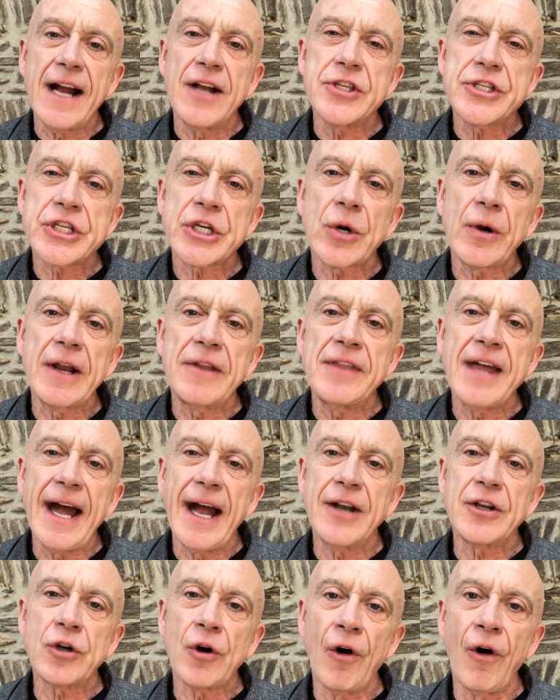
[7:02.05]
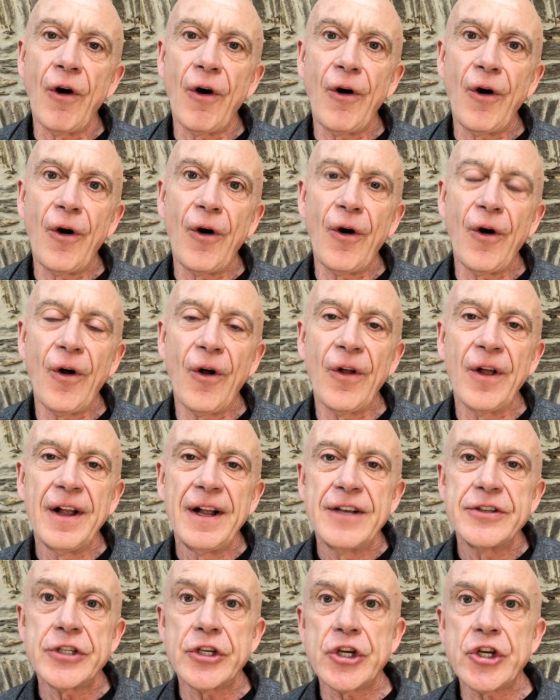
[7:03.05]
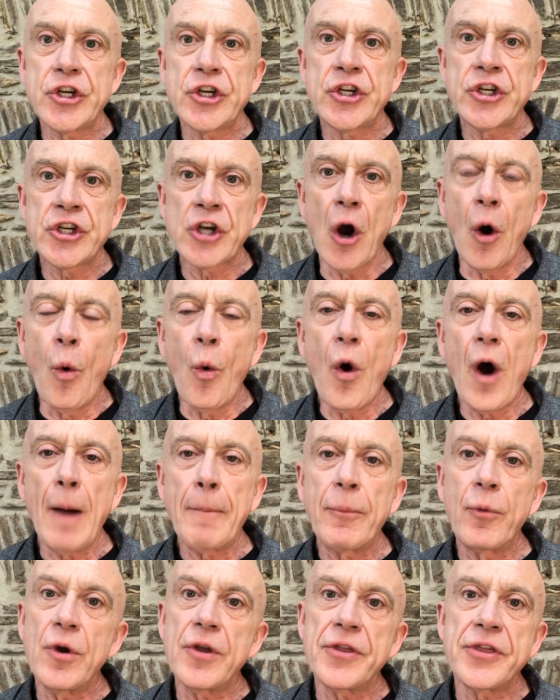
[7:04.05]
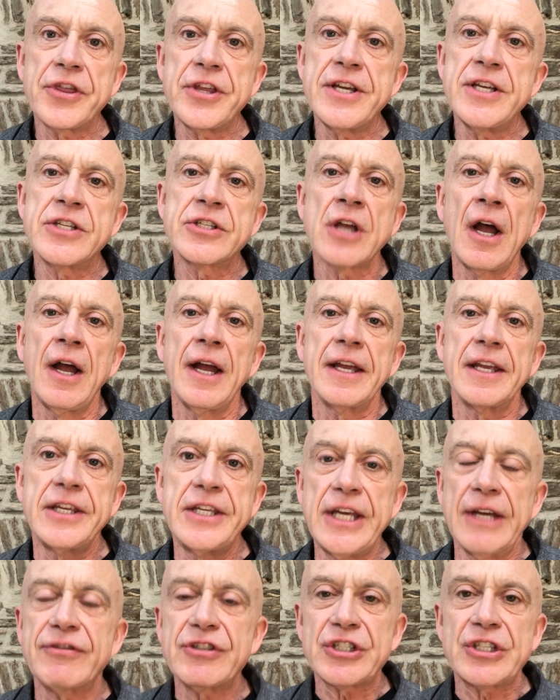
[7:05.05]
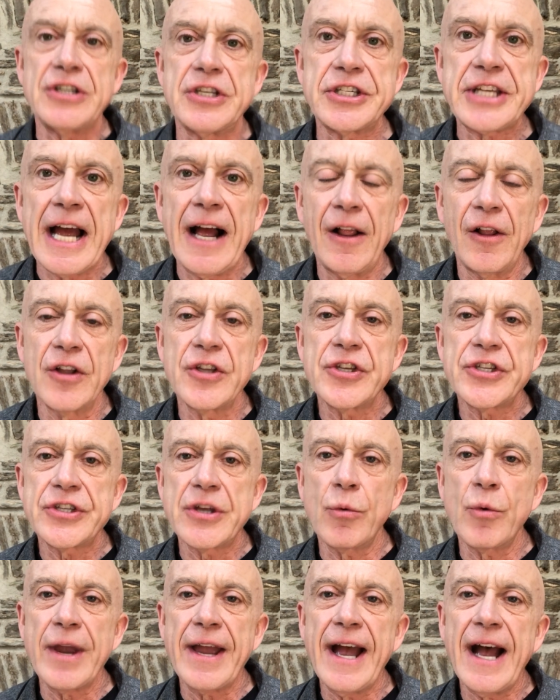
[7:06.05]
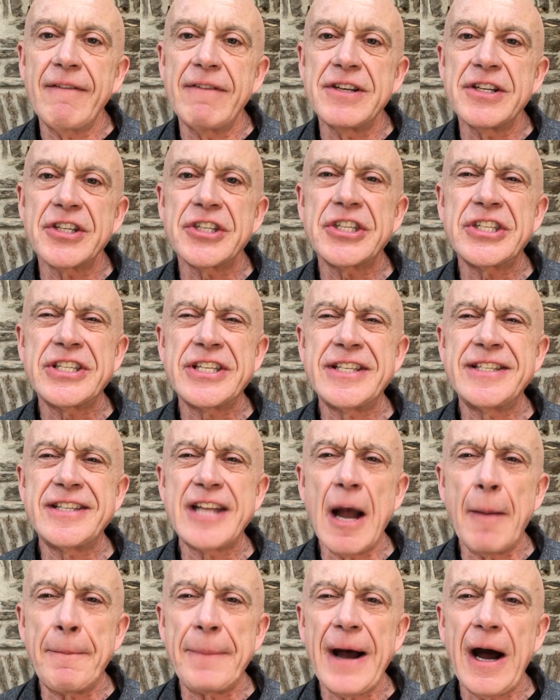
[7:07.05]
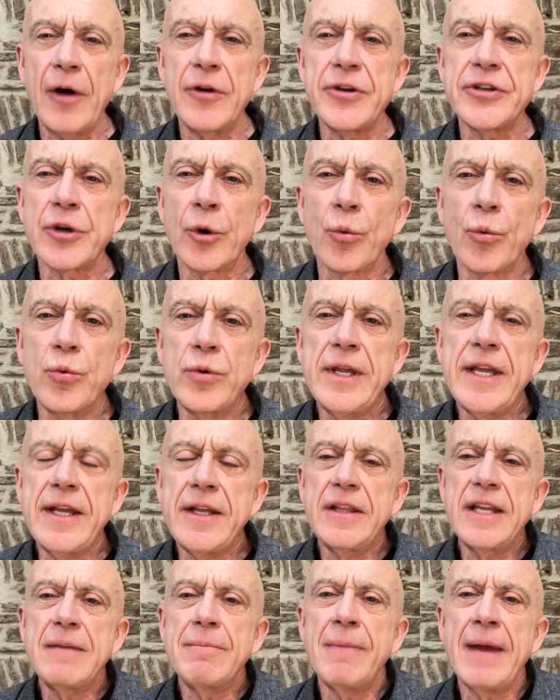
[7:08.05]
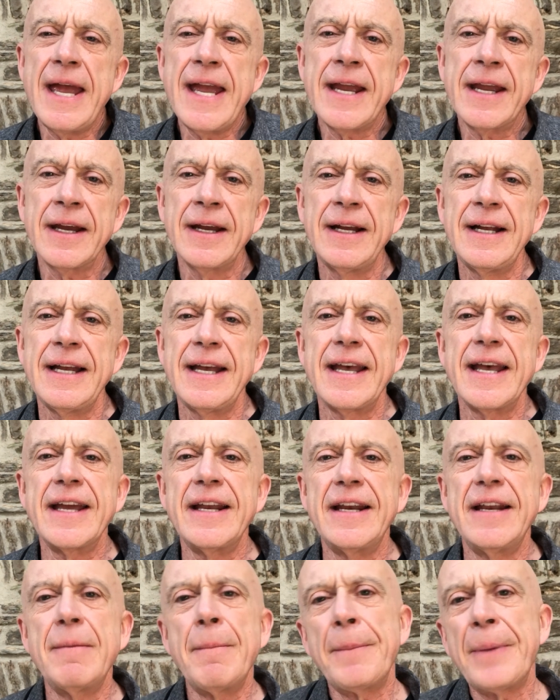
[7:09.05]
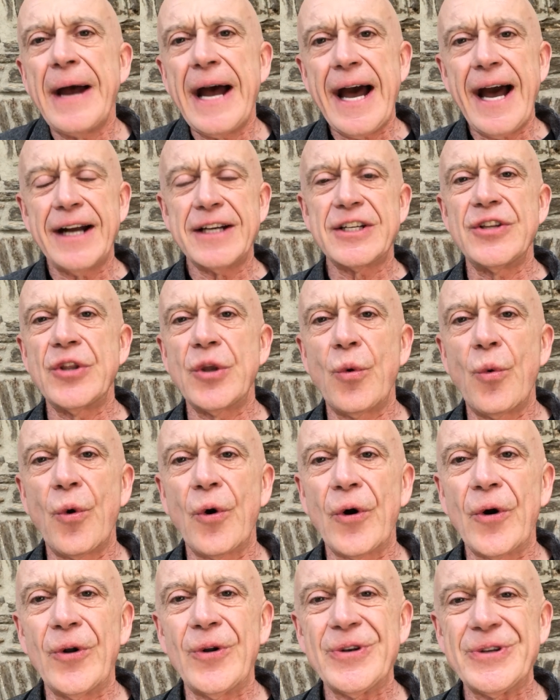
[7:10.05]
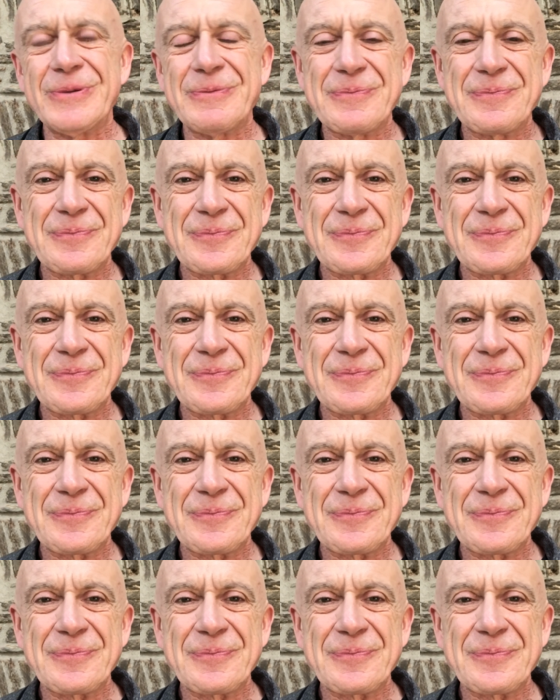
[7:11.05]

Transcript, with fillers: answering that call to show up with these gifts and talents that we have and to step out and to really make an impact in the world?